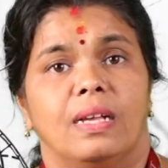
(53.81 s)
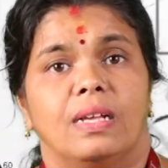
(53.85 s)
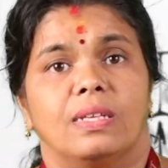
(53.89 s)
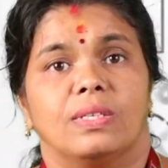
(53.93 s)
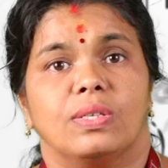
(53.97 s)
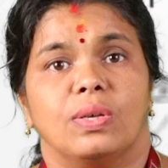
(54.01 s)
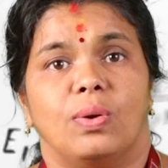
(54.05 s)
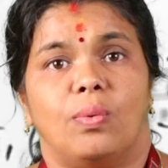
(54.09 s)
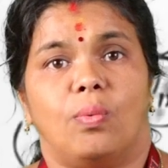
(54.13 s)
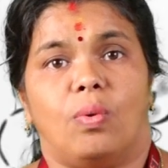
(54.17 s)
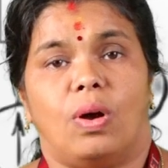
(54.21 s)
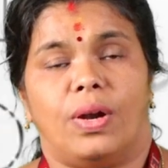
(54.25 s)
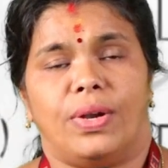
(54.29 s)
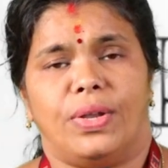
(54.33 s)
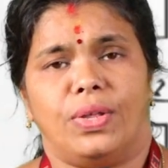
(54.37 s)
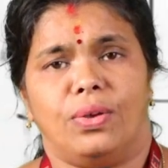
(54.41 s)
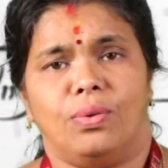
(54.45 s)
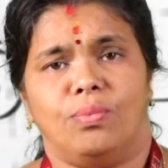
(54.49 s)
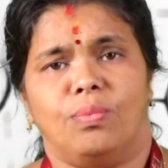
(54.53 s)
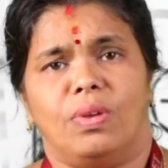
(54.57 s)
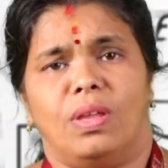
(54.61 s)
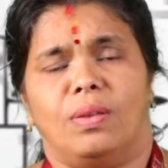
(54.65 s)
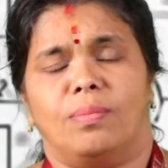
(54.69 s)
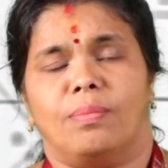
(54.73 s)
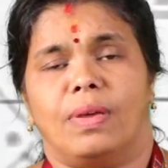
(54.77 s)
So what do
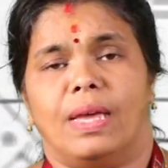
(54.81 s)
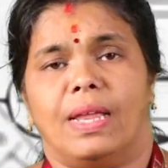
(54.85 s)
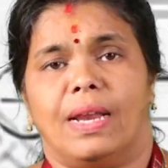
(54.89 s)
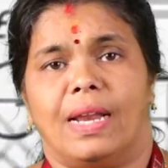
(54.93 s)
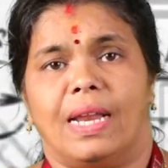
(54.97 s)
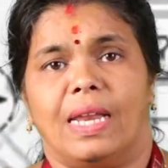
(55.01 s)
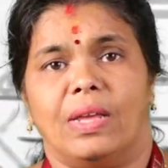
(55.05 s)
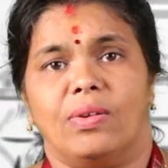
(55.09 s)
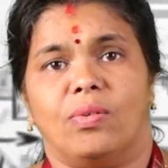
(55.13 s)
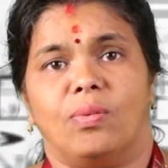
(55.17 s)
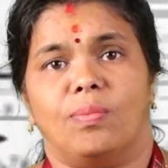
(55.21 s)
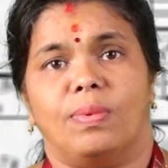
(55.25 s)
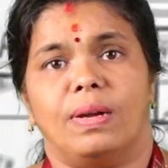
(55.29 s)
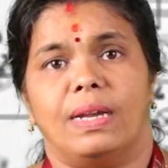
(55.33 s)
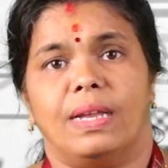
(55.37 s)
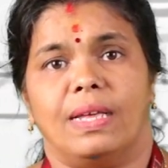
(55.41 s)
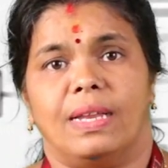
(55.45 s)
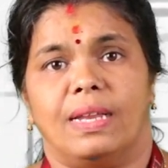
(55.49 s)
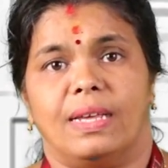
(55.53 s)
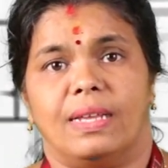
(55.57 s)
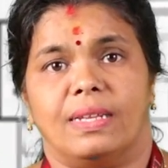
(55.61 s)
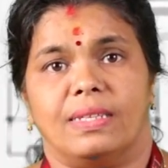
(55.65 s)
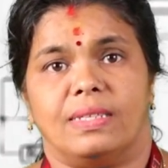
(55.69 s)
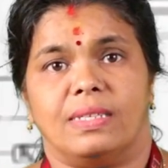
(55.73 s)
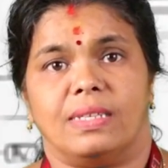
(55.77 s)
you mean by renewable
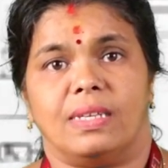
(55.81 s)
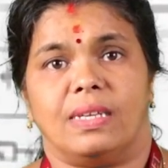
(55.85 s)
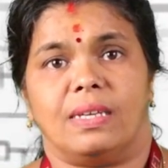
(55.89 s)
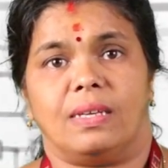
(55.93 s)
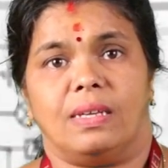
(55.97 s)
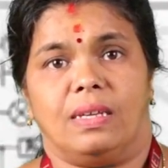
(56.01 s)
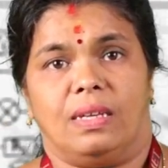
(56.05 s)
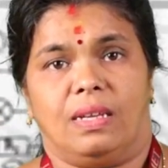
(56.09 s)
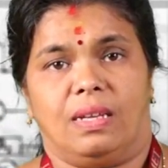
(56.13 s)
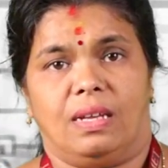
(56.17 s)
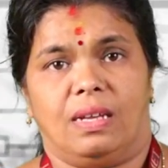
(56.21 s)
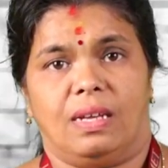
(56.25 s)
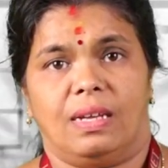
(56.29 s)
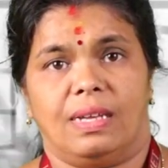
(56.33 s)
energy?